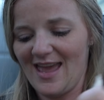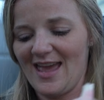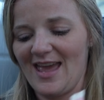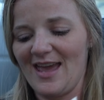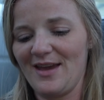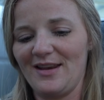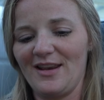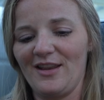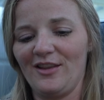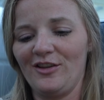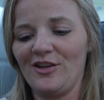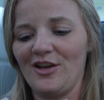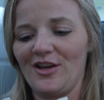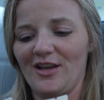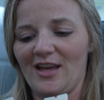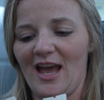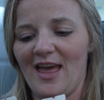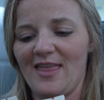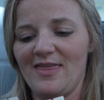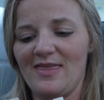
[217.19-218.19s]
and look,
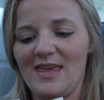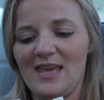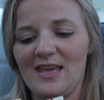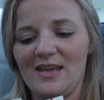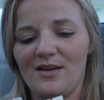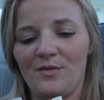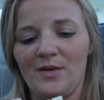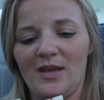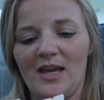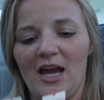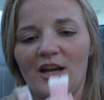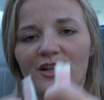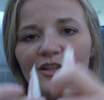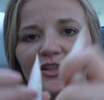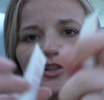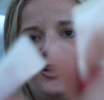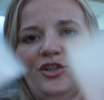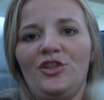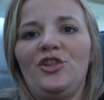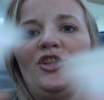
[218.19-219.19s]
I think we got
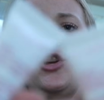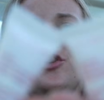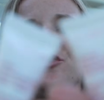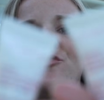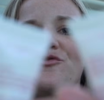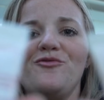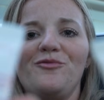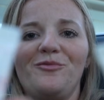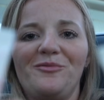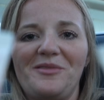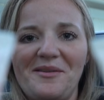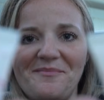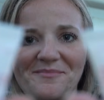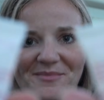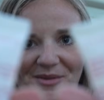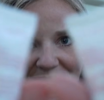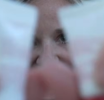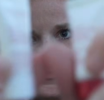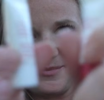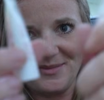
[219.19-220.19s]
2 lip
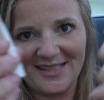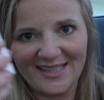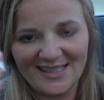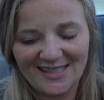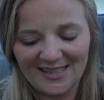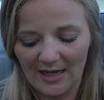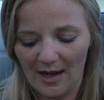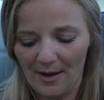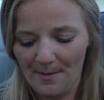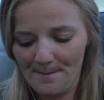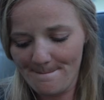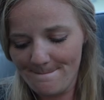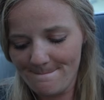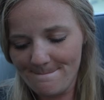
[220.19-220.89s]
balms this time.